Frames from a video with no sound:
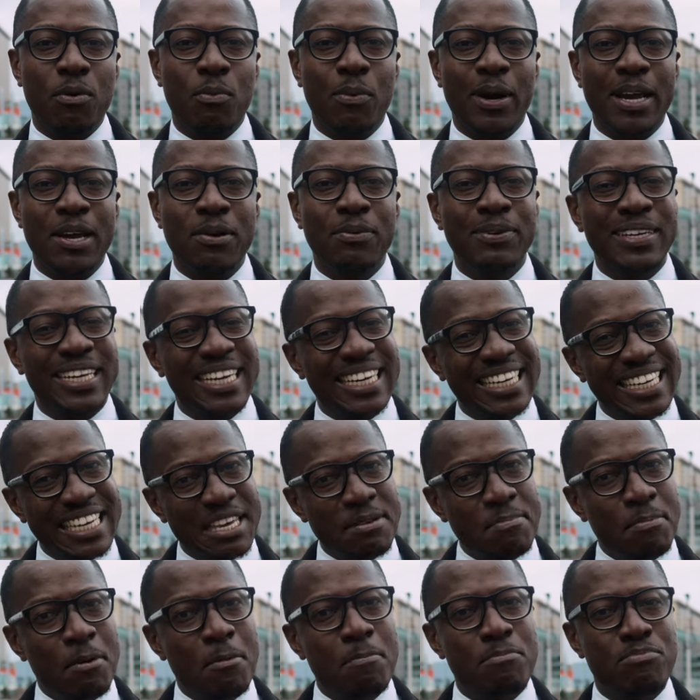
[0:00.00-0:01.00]
way we can
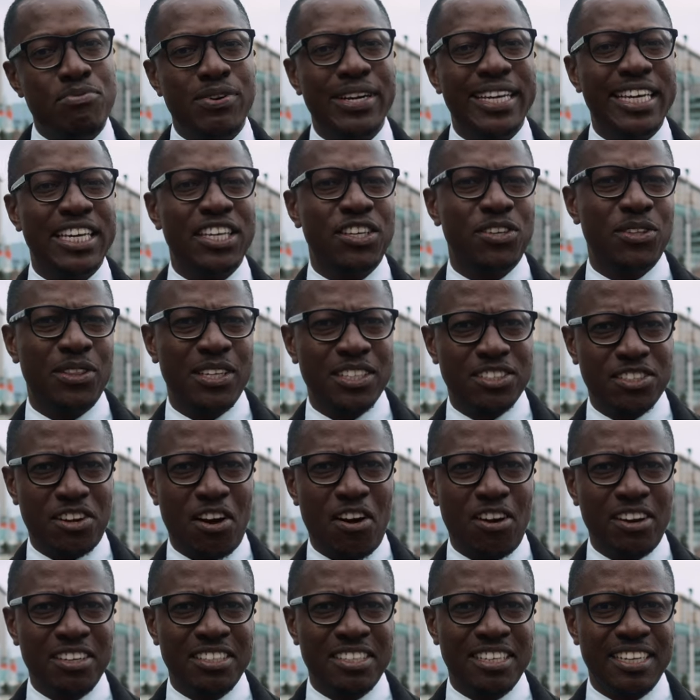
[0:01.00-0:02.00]
keep on bringing you this
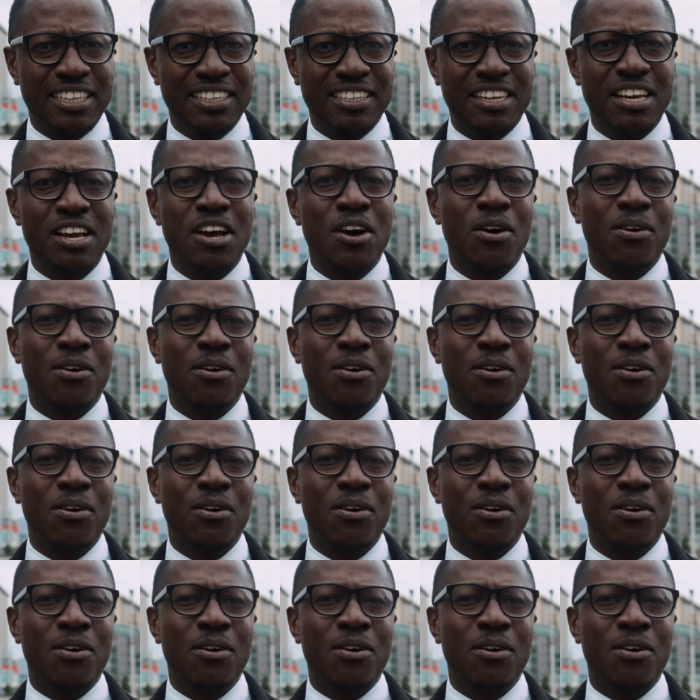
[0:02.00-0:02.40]
content